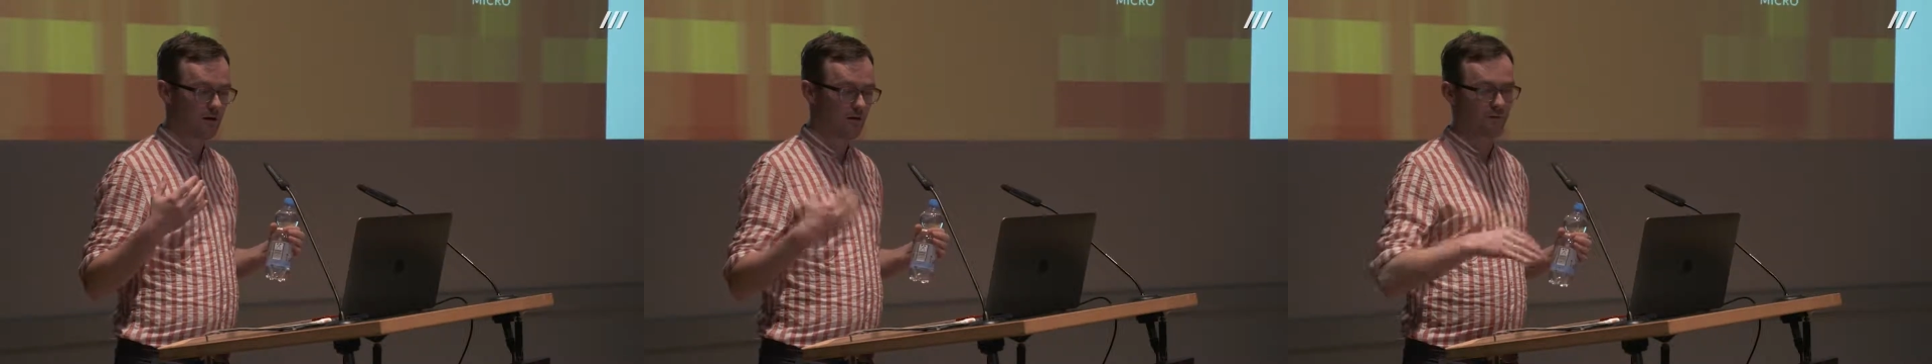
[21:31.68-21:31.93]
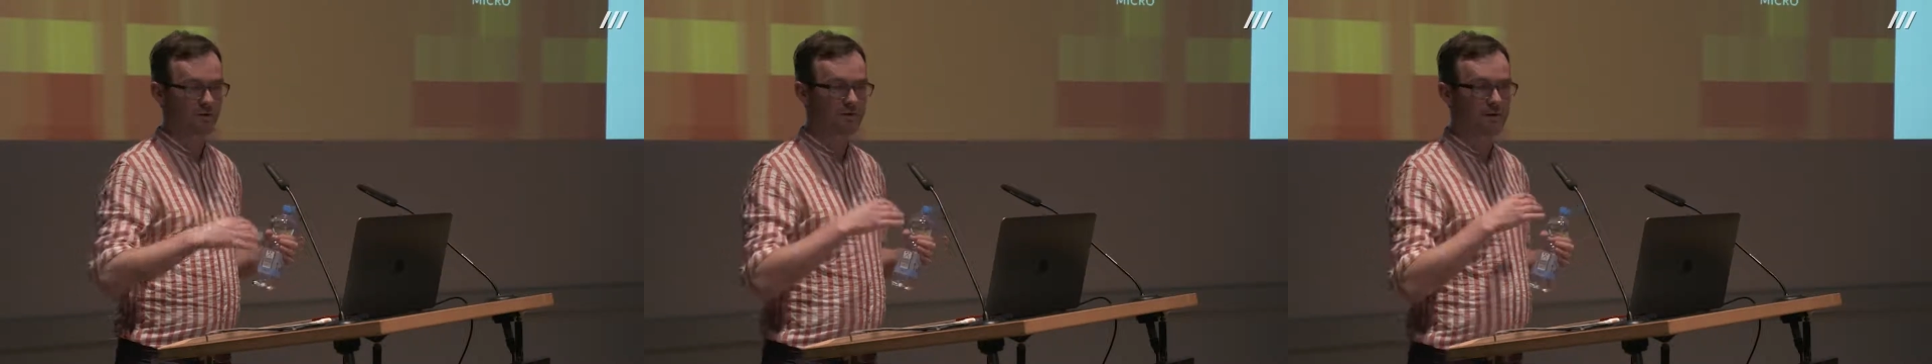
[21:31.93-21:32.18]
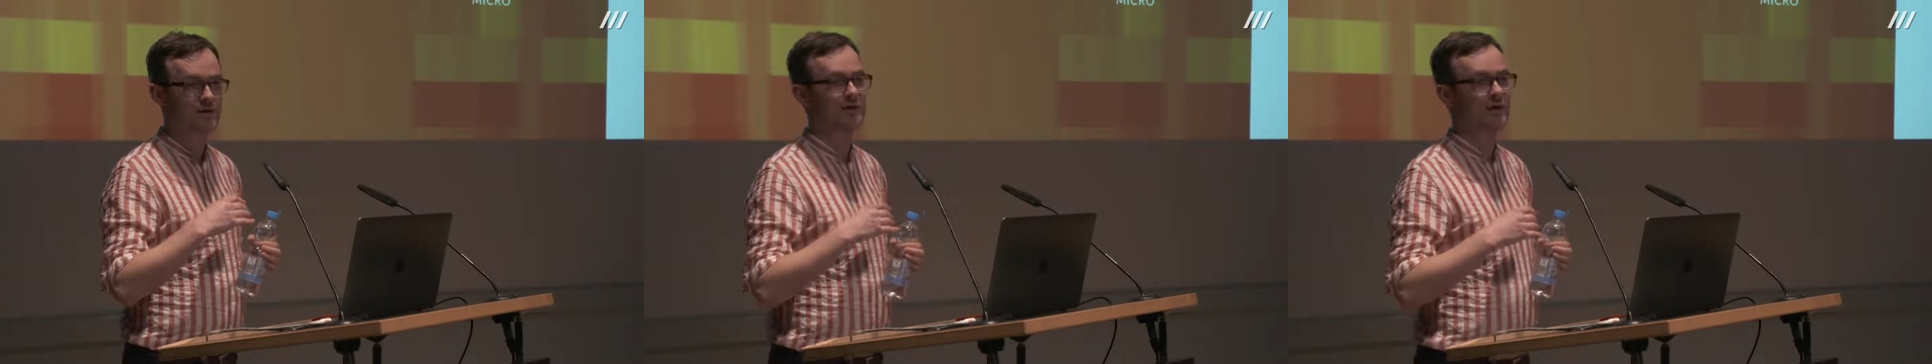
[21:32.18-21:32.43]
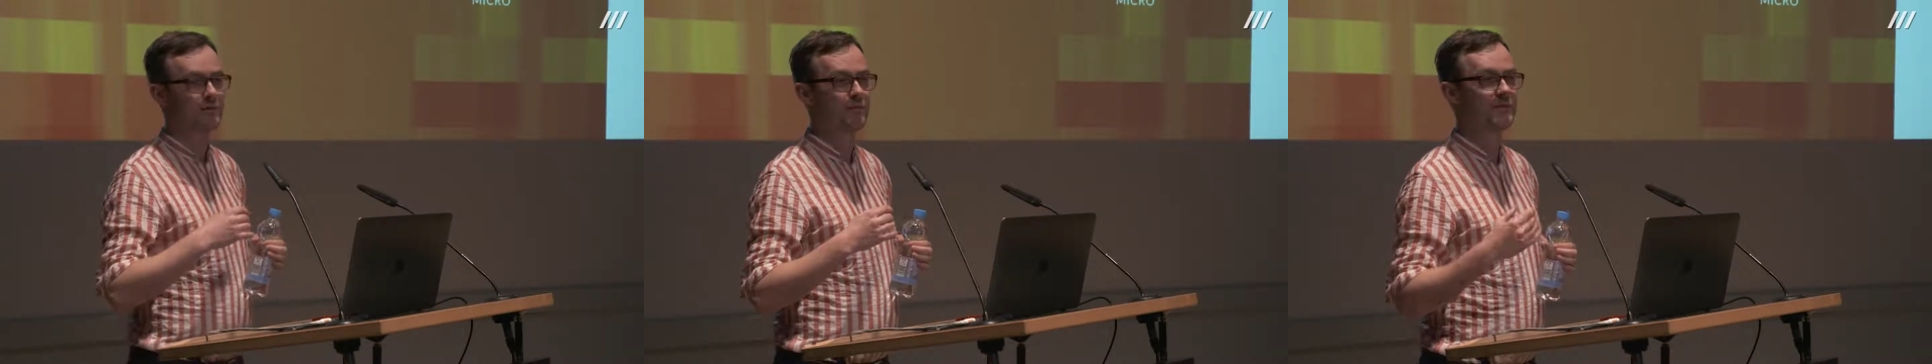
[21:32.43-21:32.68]
Of course, there is a
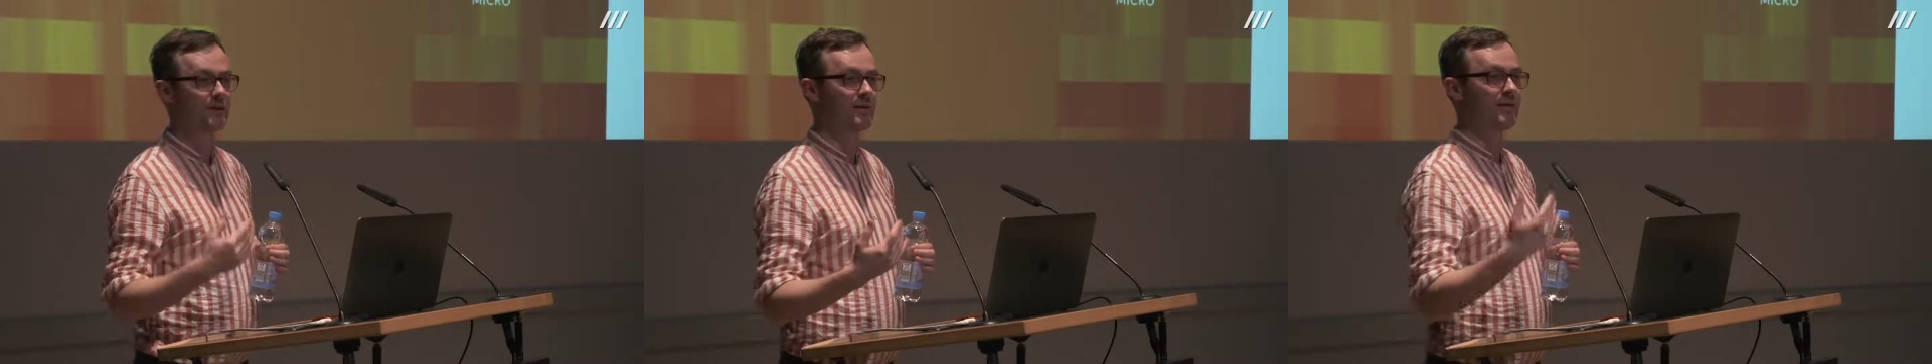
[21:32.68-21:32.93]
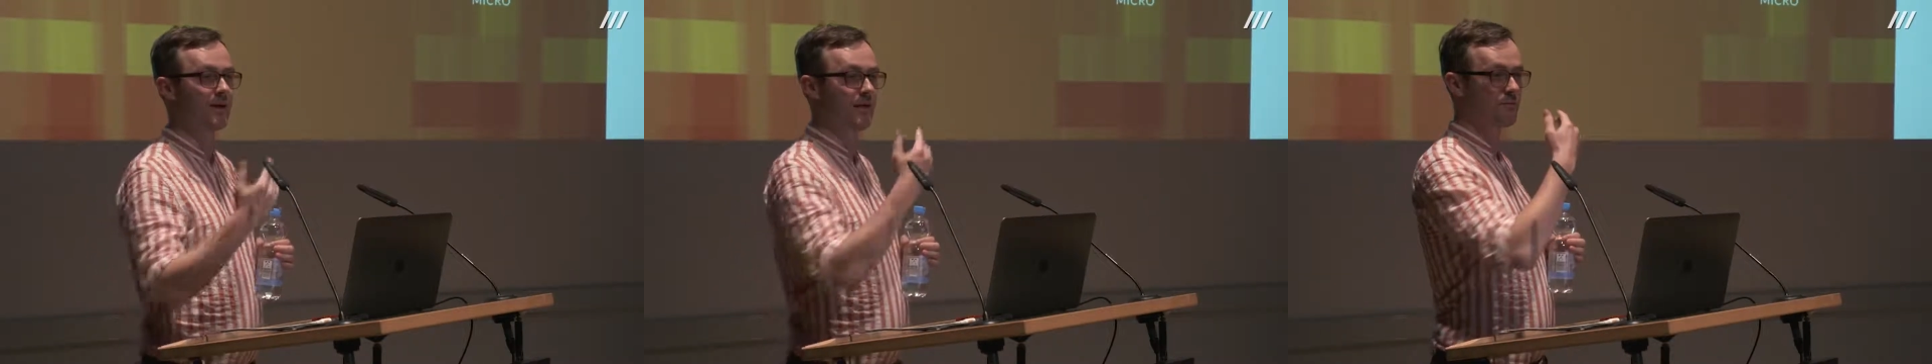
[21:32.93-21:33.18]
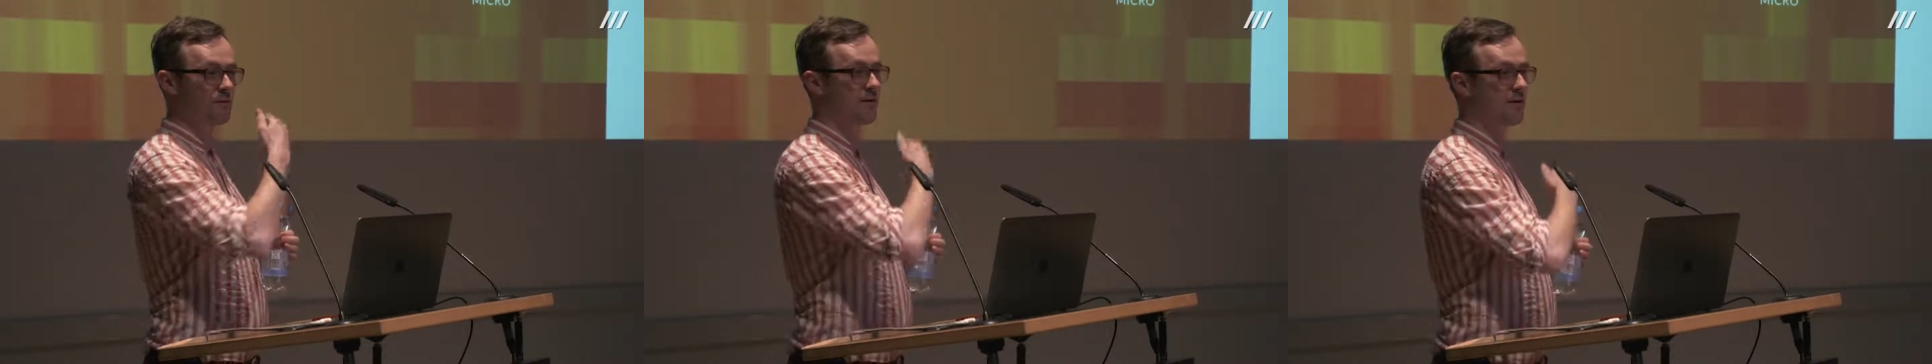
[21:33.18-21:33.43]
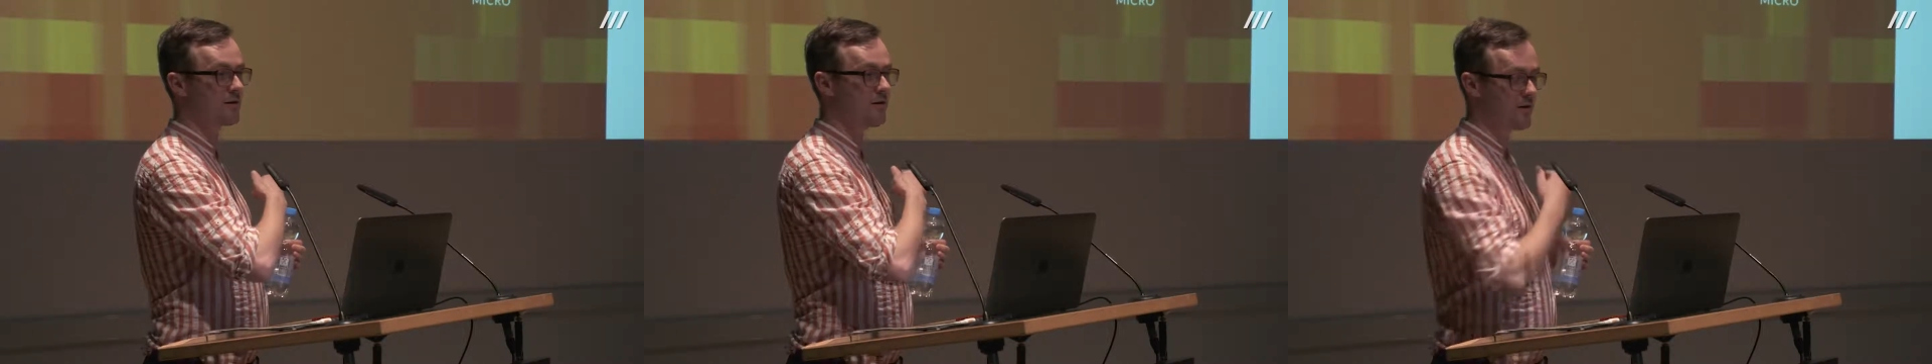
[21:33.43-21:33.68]
limit, and again, we
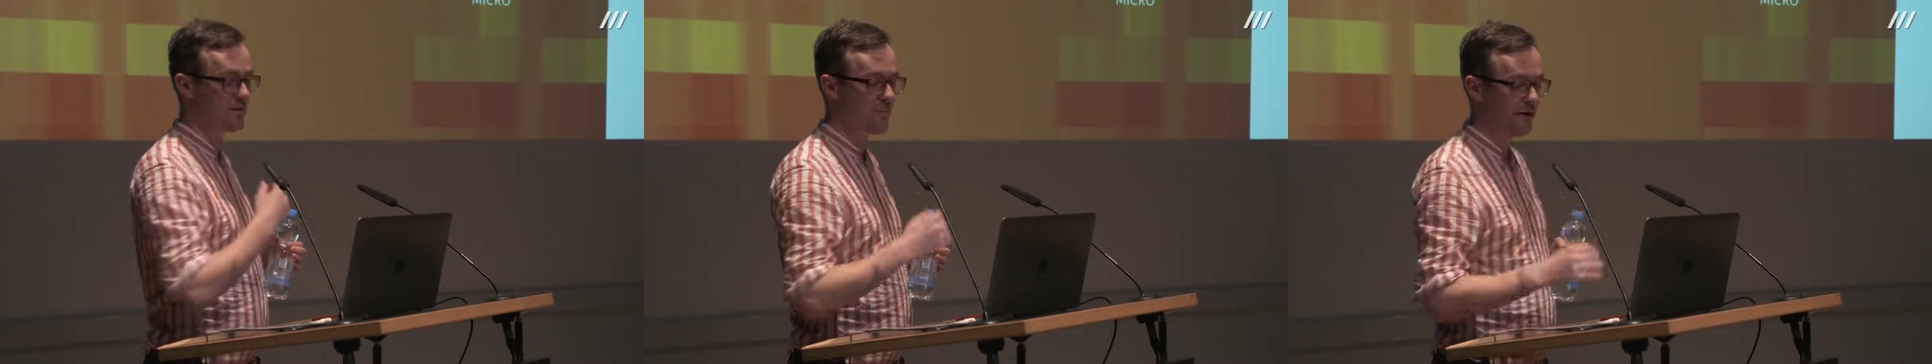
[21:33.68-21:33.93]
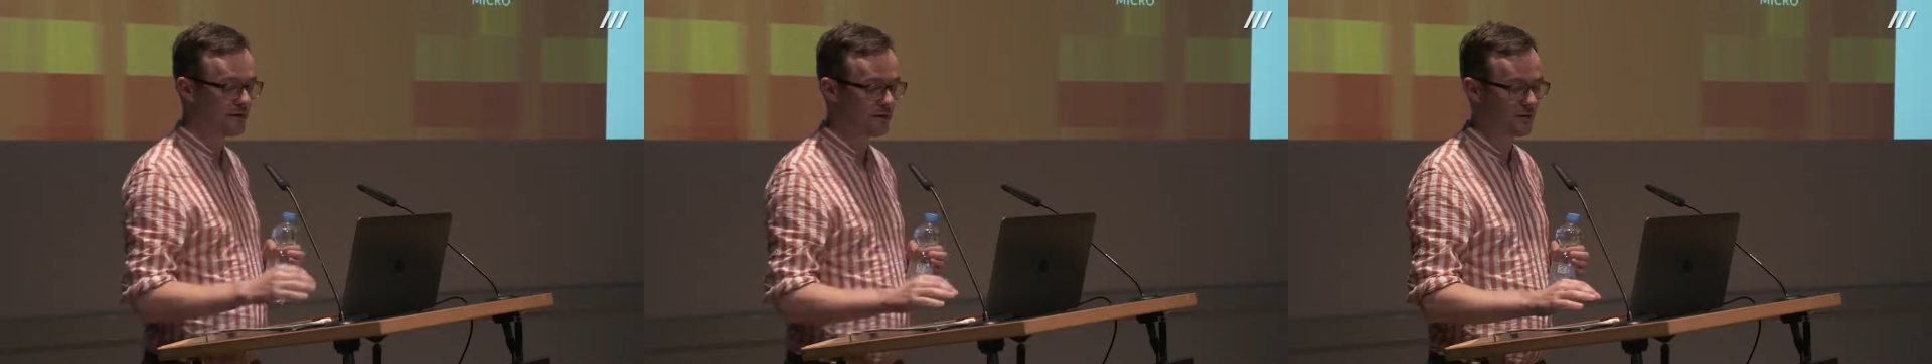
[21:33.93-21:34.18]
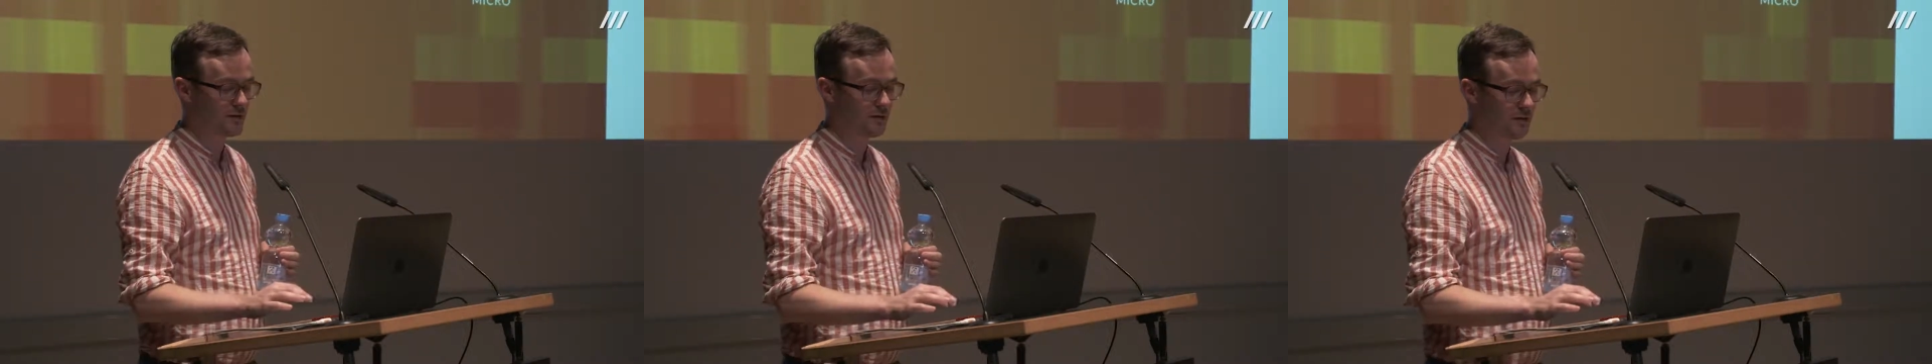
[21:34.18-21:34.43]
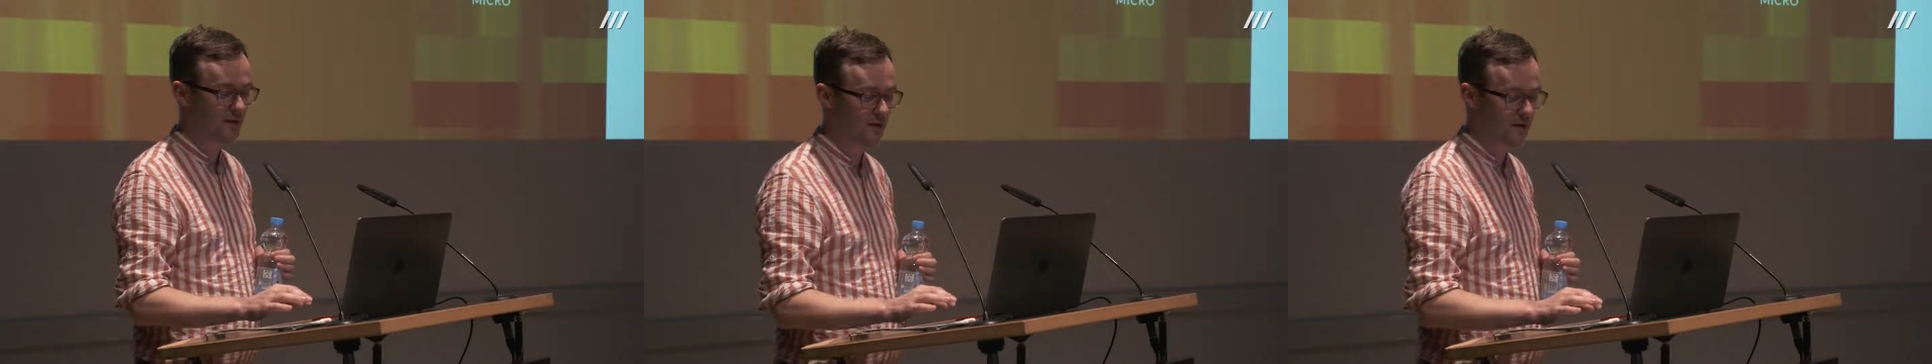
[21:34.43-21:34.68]
are coming back to